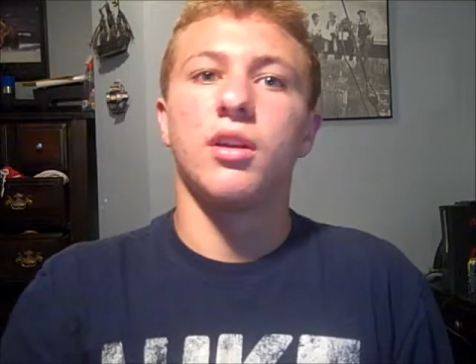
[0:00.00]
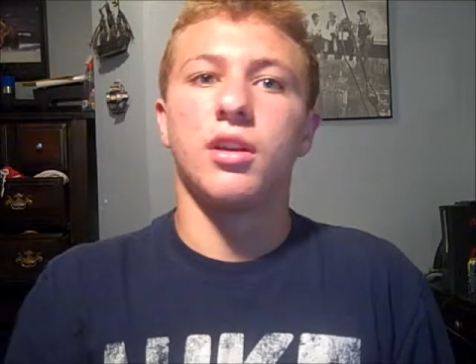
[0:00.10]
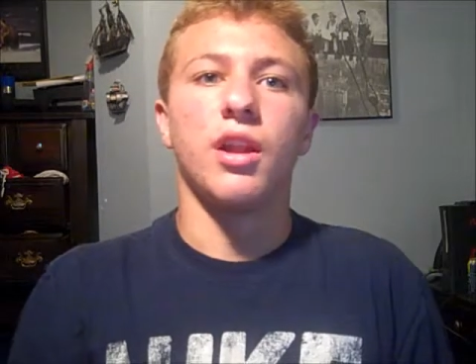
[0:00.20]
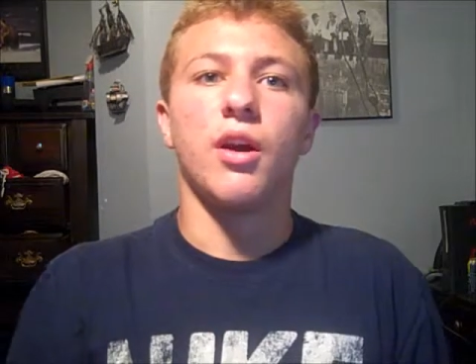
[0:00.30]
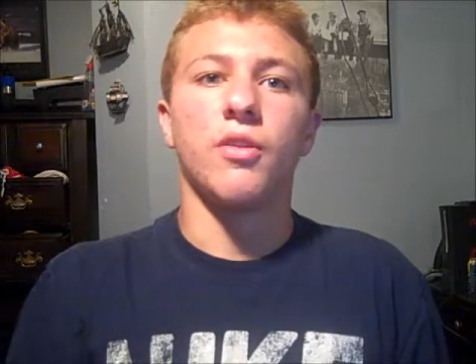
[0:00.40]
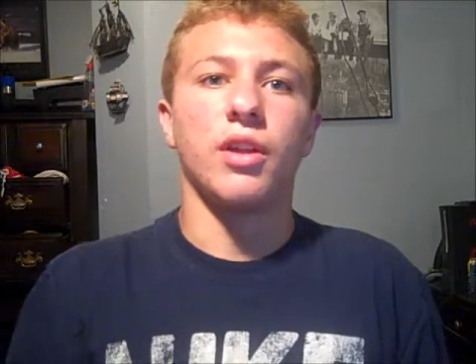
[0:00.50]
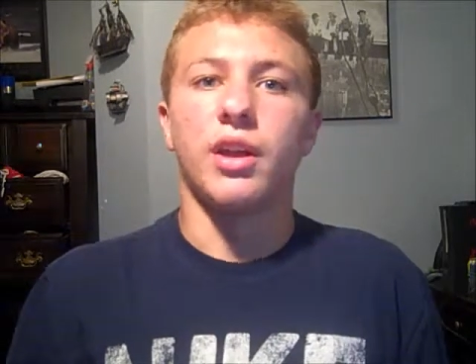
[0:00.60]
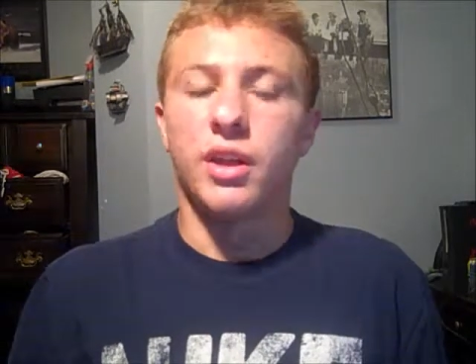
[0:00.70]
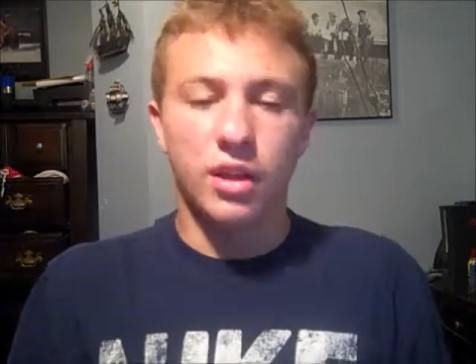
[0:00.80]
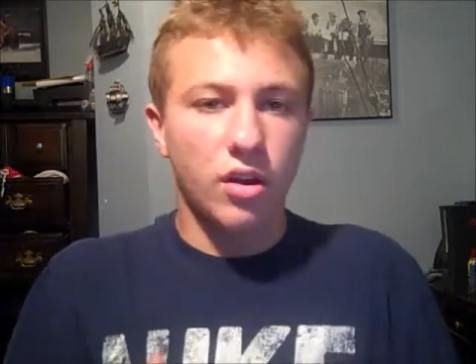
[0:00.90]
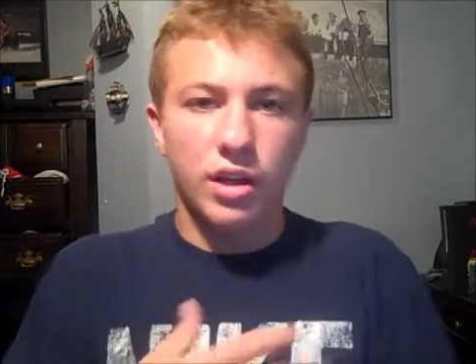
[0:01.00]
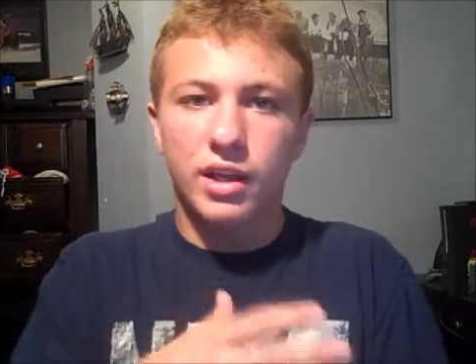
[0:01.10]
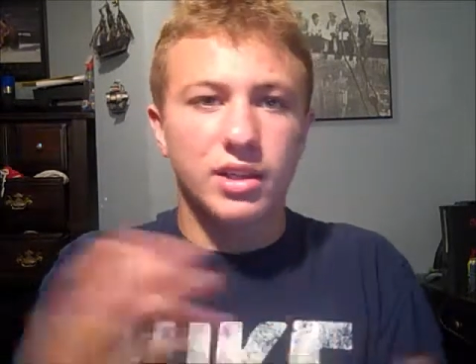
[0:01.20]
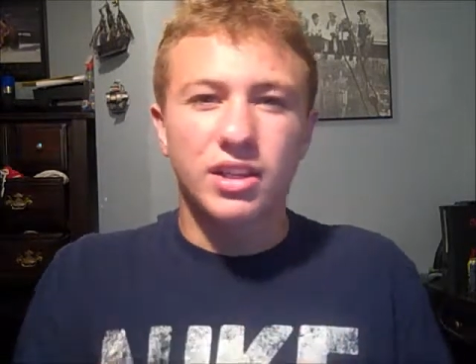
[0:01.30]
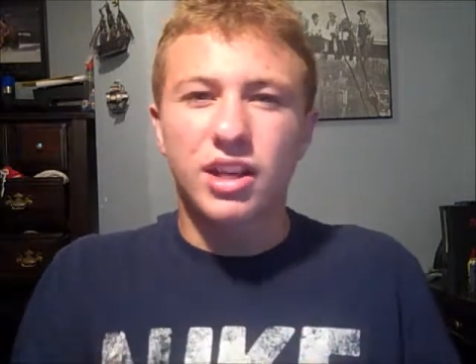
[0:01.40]

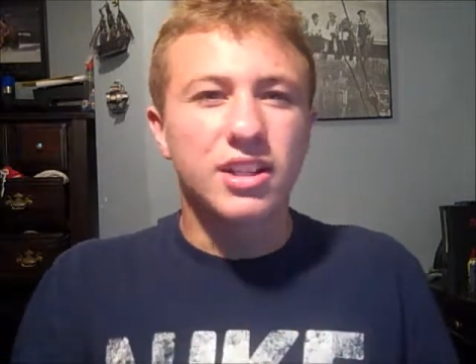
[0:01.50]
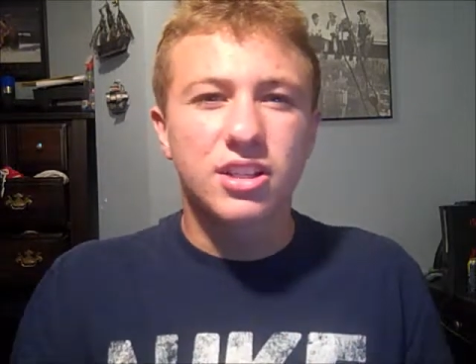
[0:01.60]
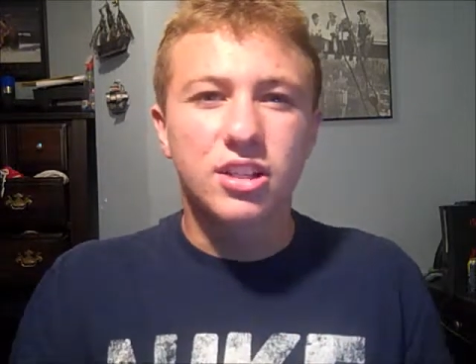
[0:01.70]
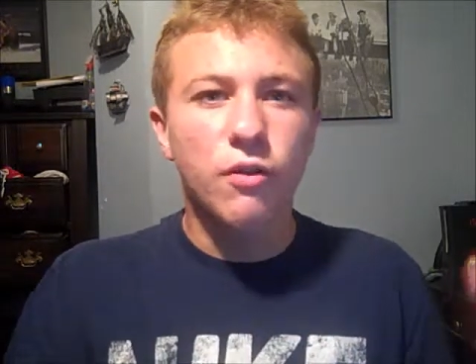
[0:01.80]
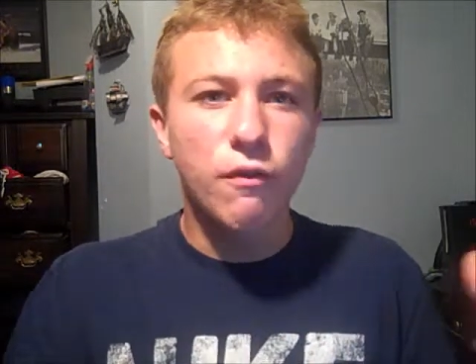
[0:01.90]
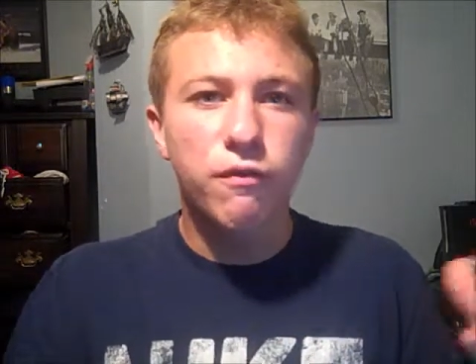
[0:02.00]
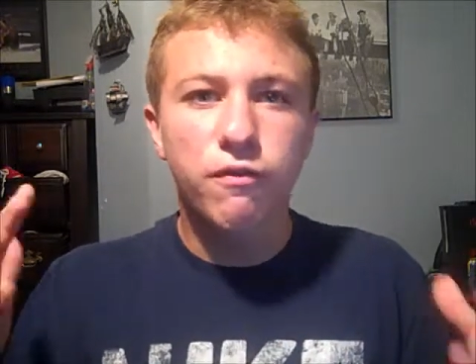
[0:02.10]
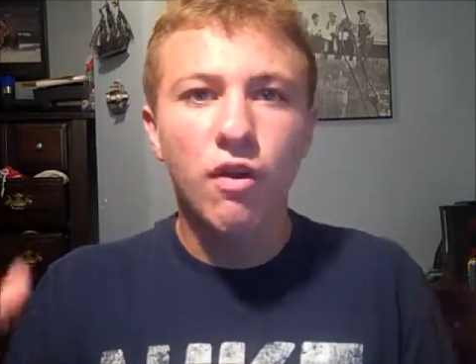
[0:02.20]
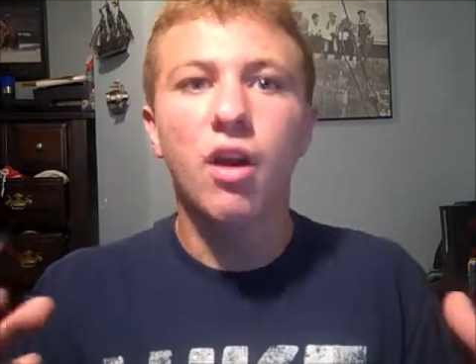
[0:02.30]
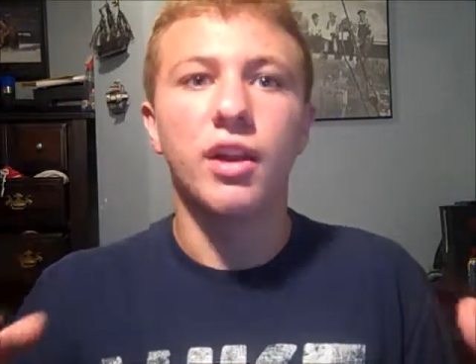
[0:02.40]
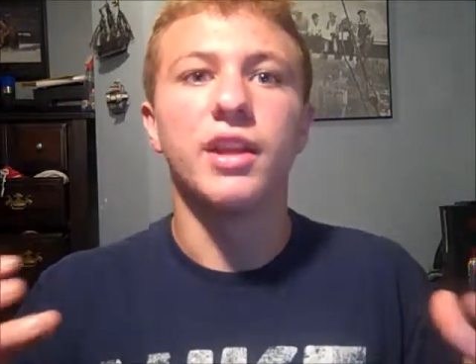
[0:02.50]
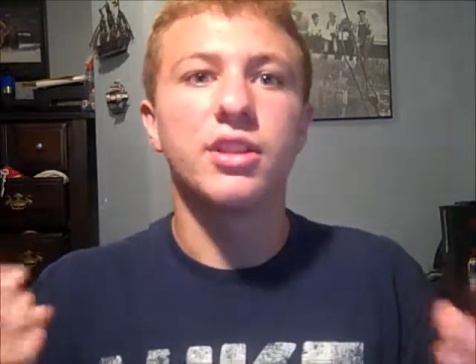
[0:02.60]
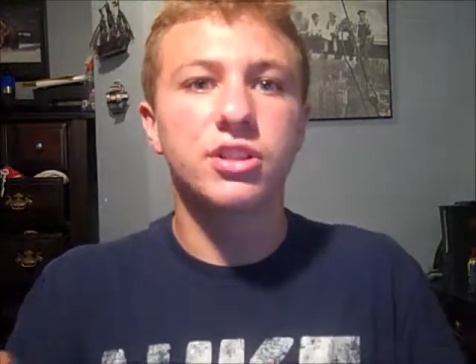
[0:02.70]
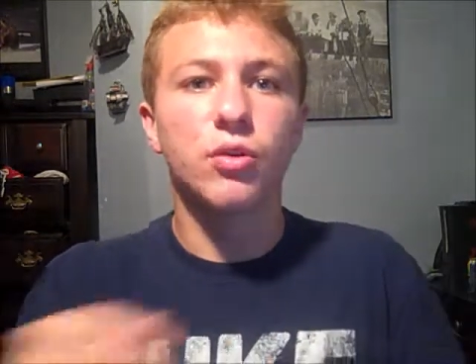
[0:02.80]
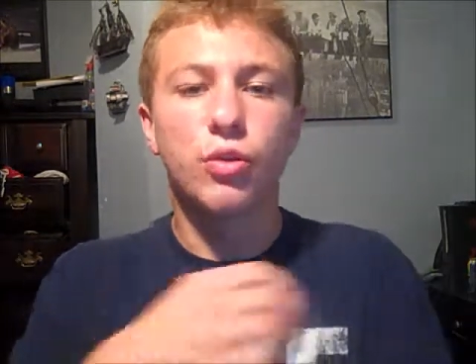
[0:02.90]
it's so fun, it's
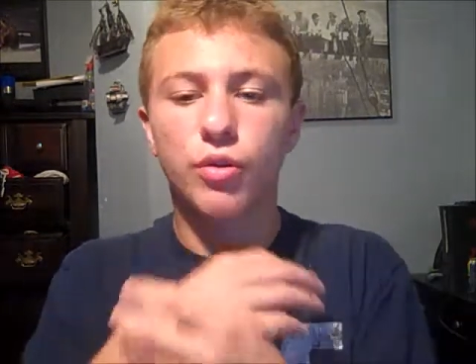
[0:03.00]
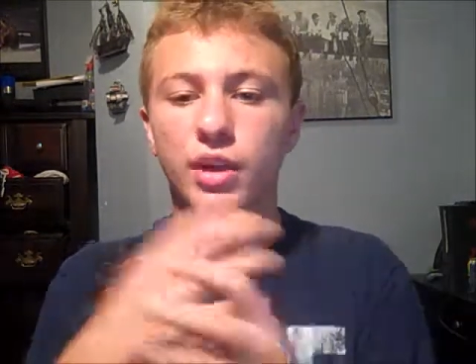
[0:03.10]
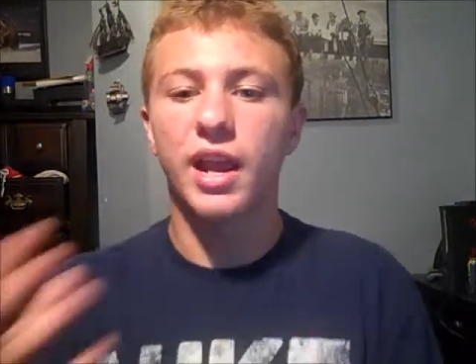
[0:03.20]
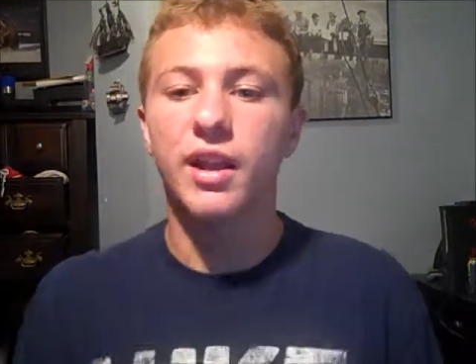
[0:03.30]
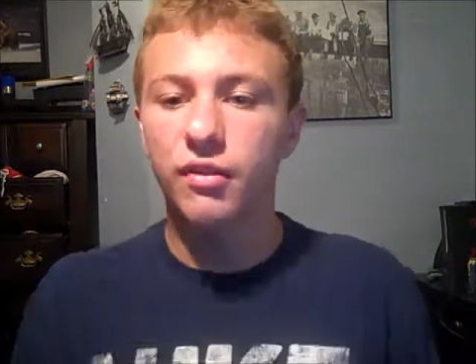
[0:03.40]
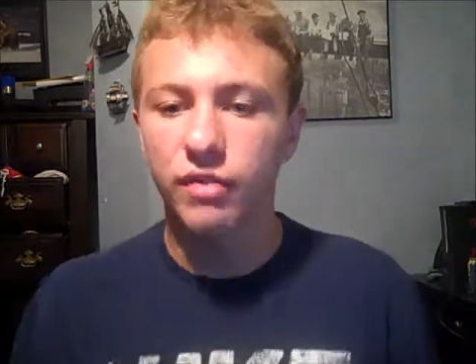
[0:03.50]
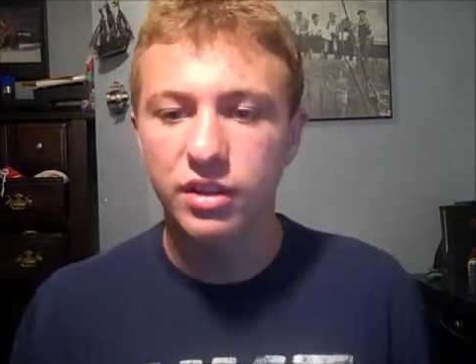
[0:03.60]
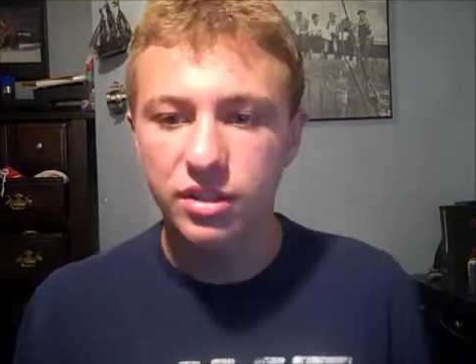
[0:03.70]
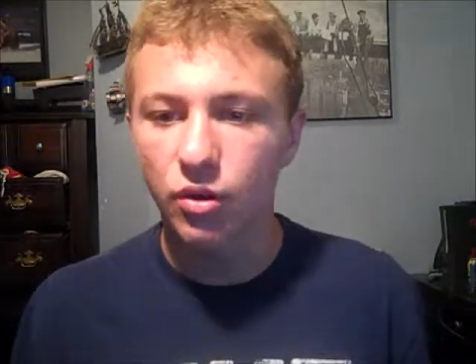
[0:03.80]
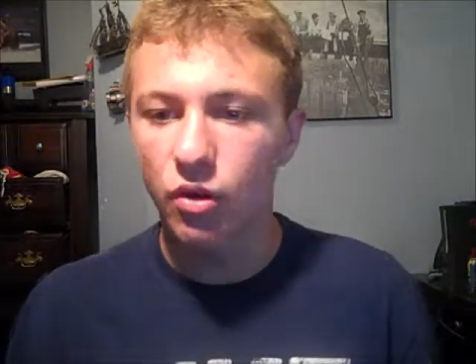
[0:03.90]
so creative, it's so